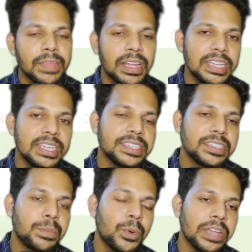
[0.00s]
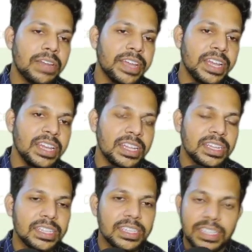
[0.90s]
and here is the portal
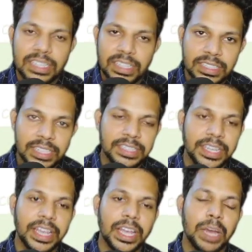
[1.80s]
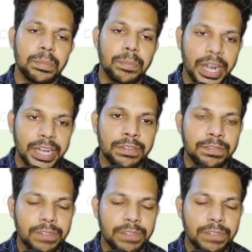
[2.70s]
vein that is taking up blood